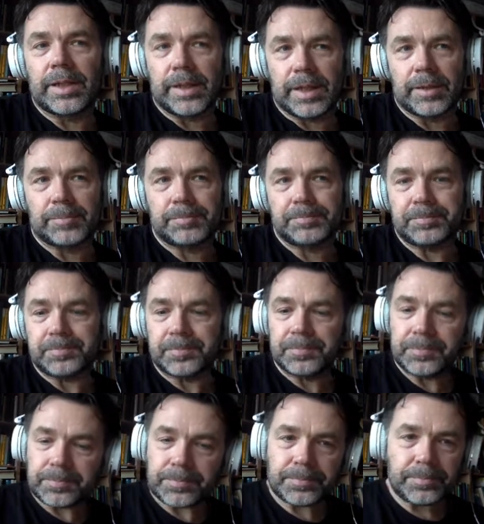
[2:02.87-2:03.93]
again.
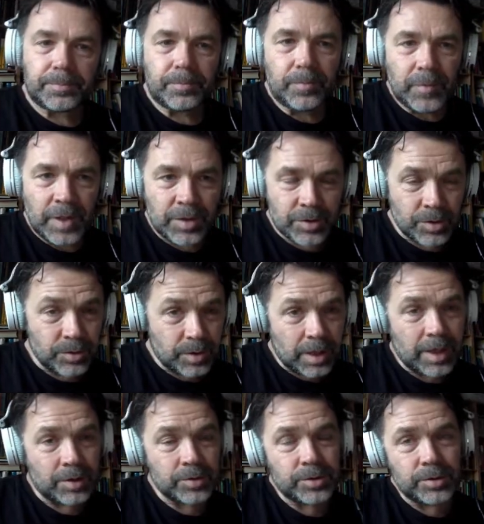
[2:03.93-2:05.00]
So
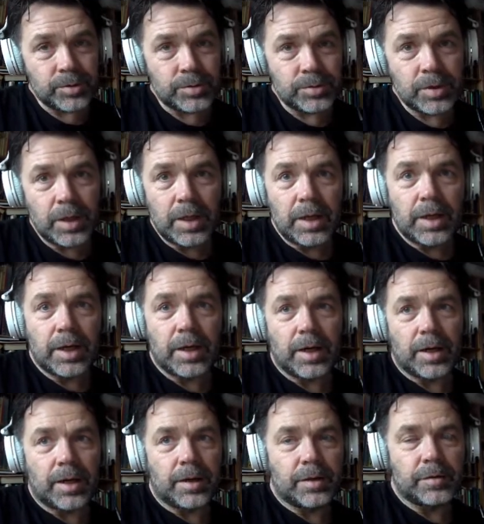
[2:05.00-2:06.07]
how do you
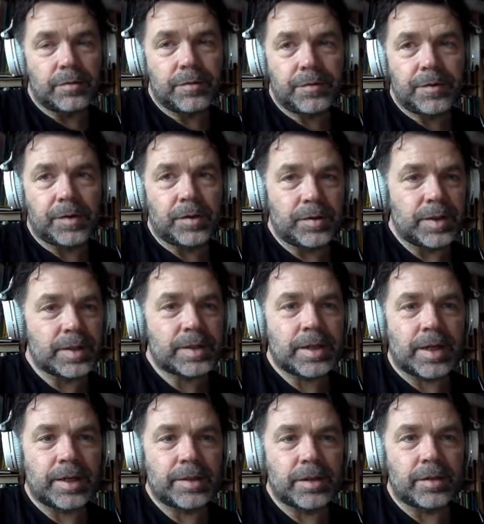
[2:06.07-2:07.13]
figure this
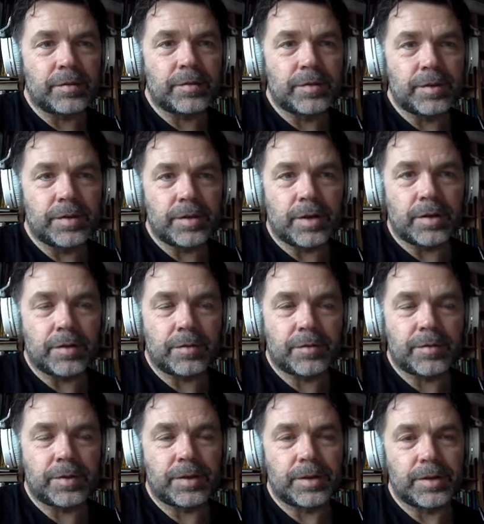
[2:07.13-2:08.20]
kind of
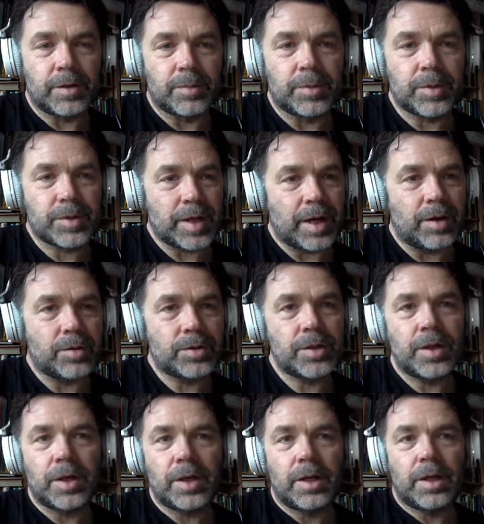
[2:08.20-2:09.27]
numbers out?
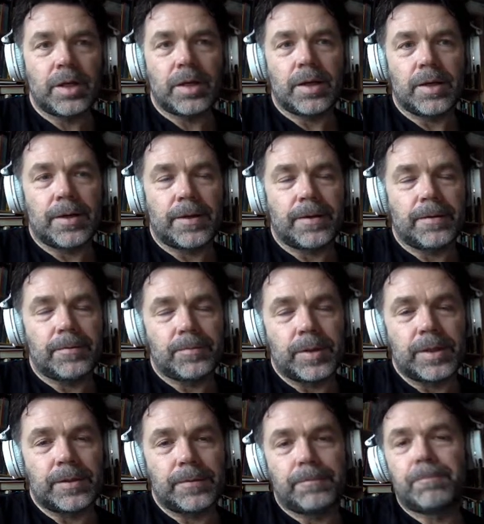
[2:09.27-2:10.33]

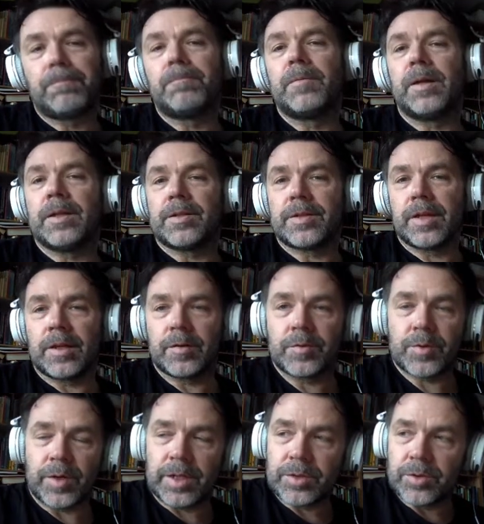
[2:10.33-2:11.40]
Well, instead of
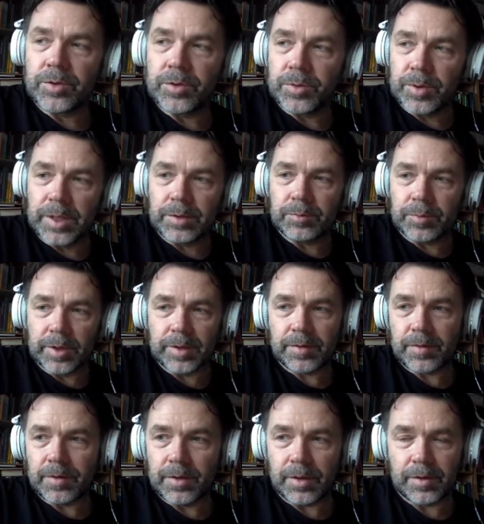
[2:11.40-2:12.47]
trying to do it with
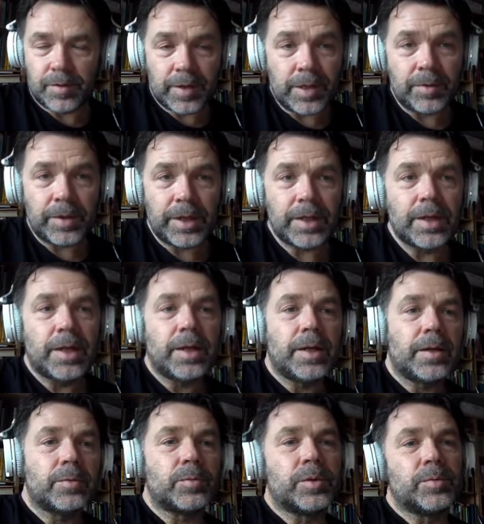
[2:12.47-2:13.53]
theory,
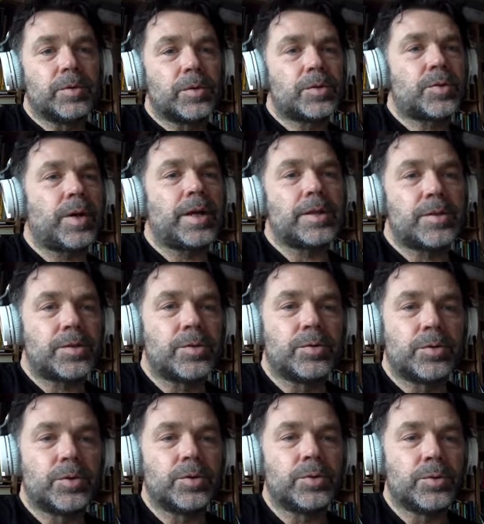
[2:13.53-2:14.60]
we will try to
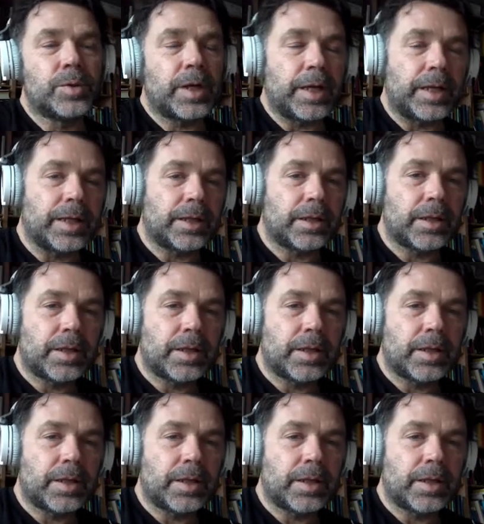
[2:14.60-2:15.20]
do a